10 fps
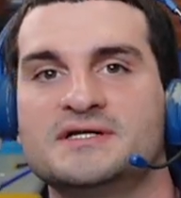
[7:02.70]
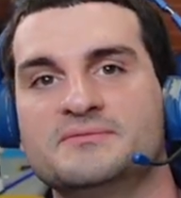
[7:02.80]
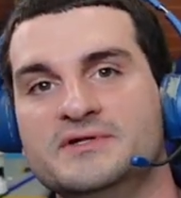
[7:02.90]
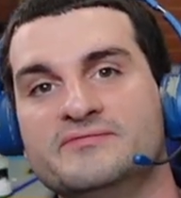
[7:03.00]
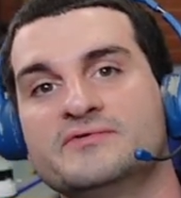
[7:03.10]
not
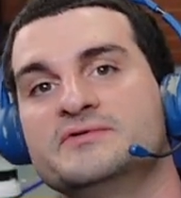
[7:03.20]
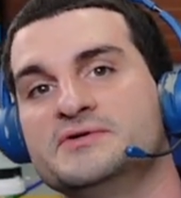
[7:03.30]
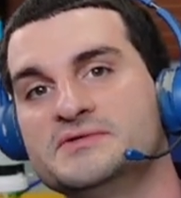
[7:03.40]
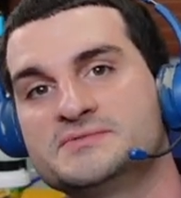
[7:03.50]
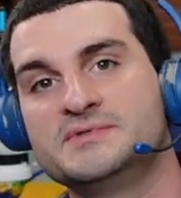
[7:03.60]
really for
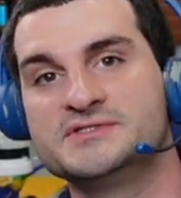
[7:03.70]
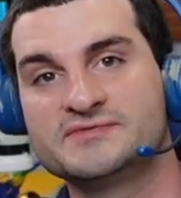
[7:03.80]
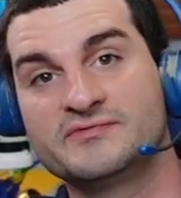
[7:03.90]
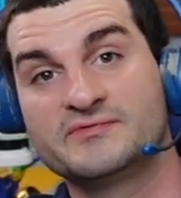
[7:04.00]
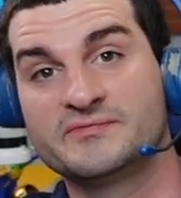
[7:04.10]
USB,
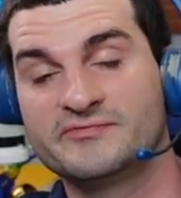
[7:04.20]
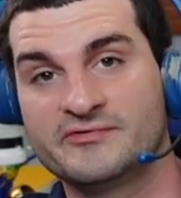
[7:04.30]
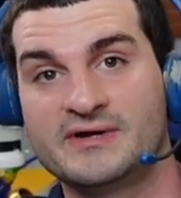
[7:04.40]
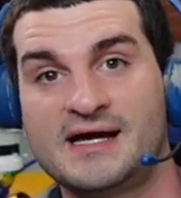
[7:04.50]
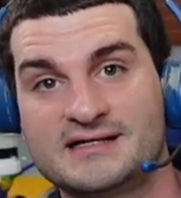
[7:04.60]
just for
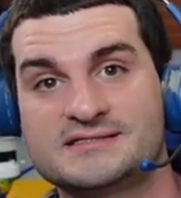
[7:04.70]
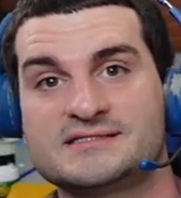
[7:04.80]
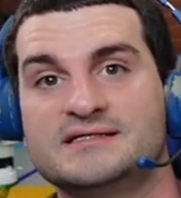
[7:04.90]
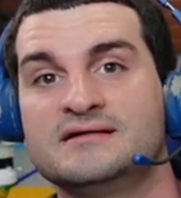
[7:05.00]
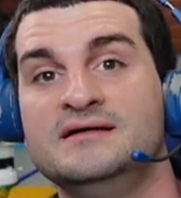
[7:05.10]

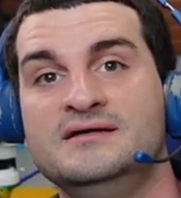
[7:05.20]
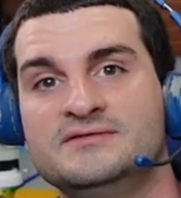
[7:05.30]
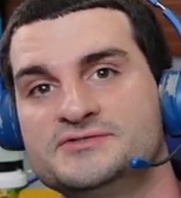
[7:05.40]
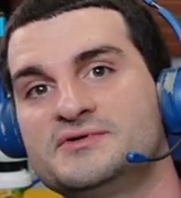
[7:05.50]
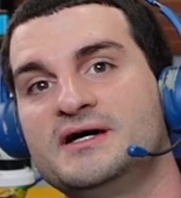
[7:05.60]
accessing
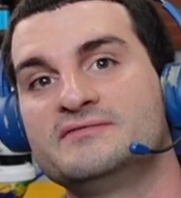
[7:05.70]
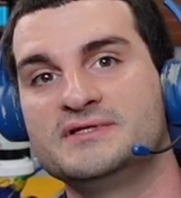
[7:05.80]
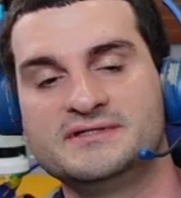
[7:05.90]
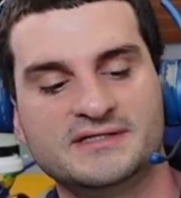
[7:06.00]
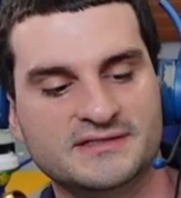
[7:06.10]
the drive and
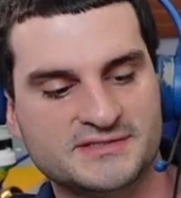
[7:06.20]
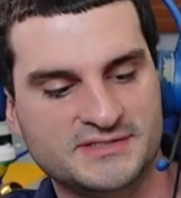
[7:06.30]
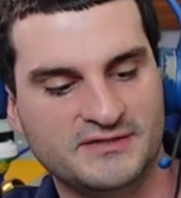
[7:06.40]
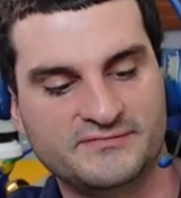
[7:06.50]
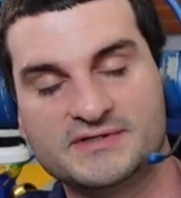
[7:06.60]
the data
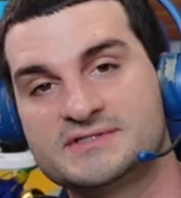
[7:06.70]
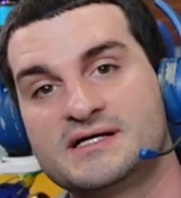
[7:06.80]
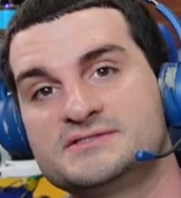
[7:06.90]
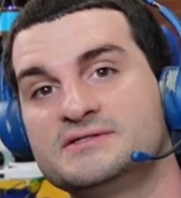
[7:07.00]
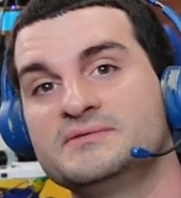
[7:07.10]
itself. That's
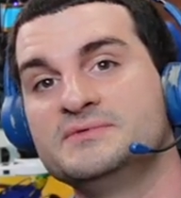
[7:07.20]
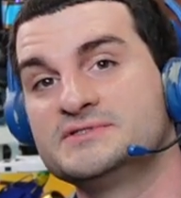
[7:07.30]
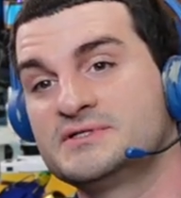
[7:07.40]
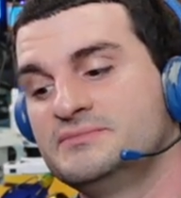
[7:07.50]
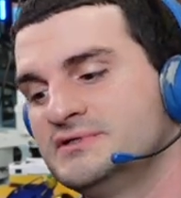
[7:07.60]
actually,
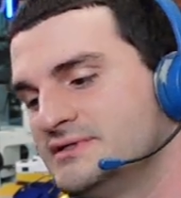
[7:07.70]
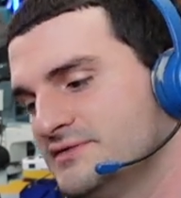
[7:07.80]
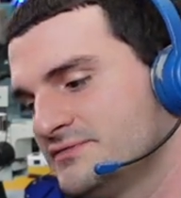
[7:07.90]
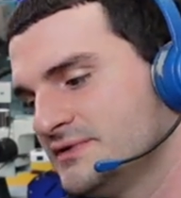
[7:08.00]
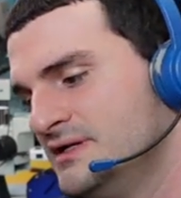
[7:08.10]
it's completely
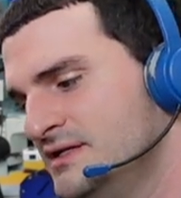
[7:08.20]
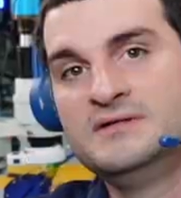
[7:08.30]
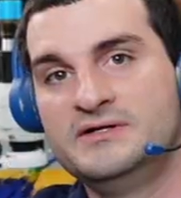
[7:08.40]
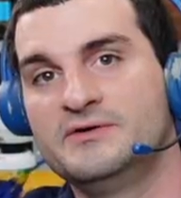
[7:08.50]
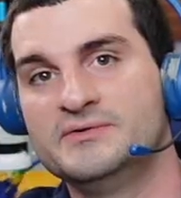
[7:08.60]
different.
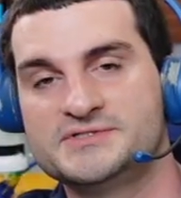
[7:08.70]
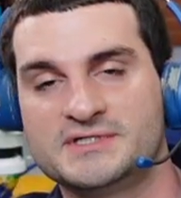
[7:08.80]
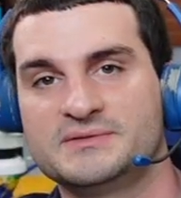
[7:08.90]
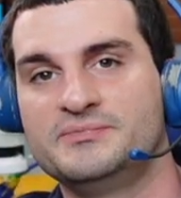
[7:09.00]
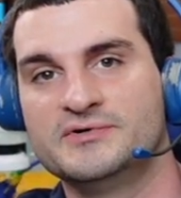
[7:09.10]
You can always
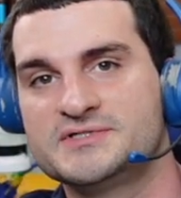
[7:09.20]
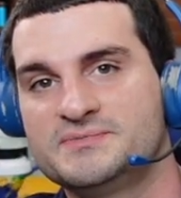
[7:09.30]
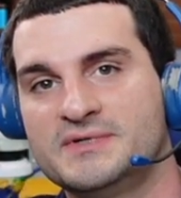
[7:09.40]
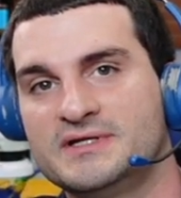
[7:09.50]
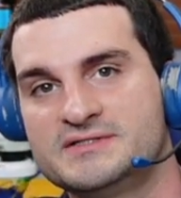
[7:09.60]
check the ports,
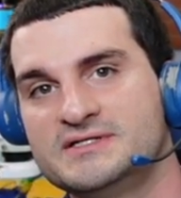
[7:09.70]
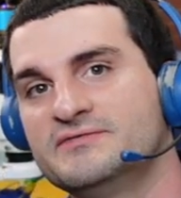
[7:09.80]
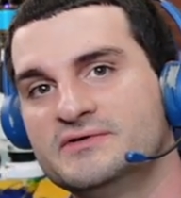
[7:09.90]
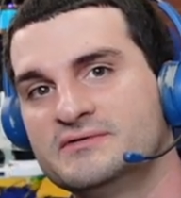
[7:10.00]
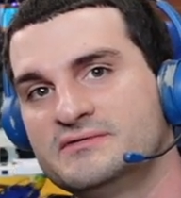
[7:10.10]
but it's
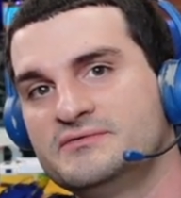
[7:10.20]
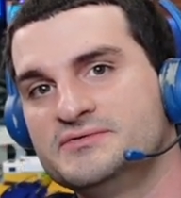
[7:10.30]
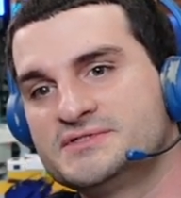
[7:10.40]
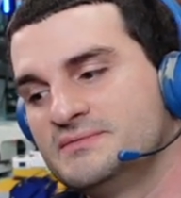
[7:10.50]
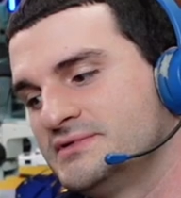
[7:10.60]
never
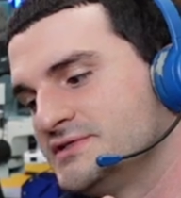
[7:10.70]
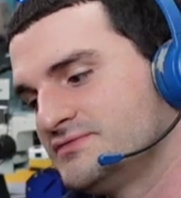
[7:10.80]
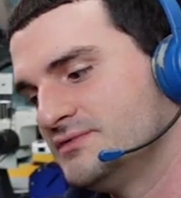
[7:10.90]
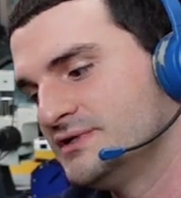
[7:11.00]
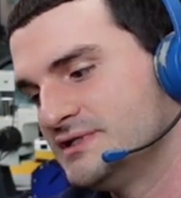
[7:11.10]
those type of things
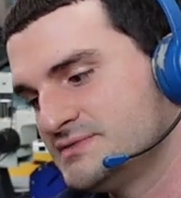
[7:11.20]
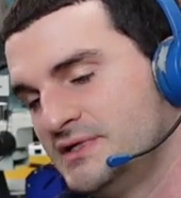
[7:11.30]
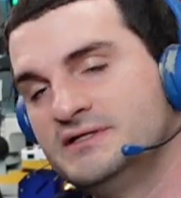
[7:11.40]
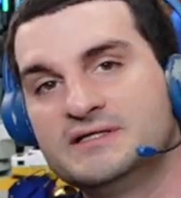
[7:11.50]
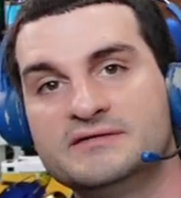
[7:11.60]
for it. It's
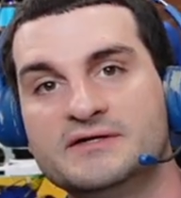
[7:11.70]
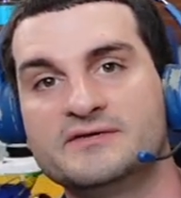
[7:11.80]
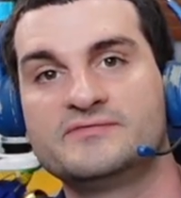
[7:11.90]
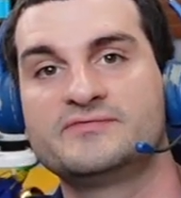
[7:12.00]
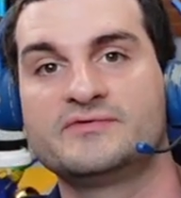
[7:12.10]
mainly in
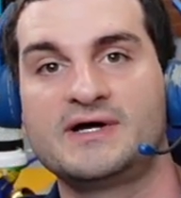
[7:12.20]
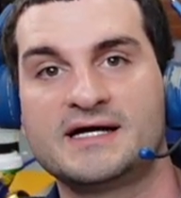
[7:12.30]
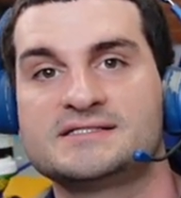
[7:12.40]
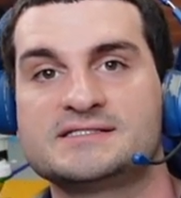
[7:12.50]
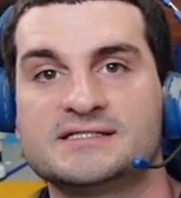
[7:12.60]
there for
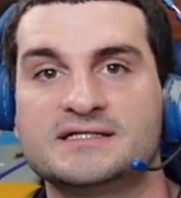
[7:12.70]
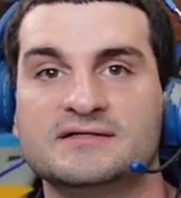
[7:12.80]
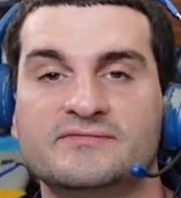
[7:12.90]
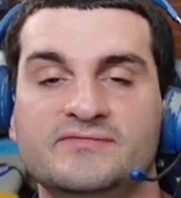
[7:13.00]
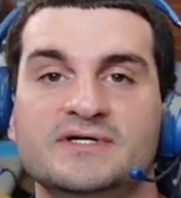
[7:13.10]
accessing
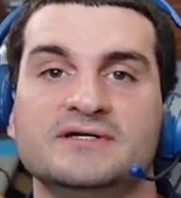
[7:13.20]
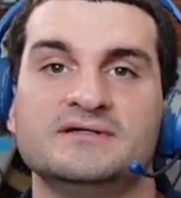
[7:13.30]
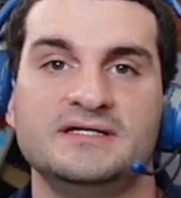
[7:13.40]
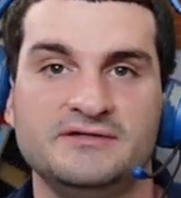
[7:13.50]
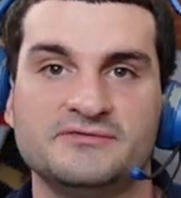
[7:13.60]
it via
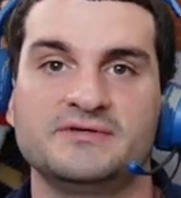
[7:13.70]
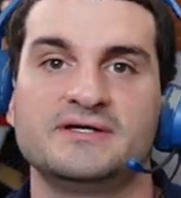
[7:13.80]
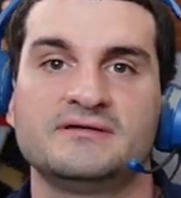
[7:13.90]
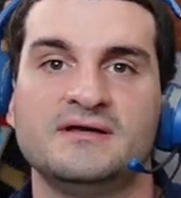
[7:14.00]
Ethernet.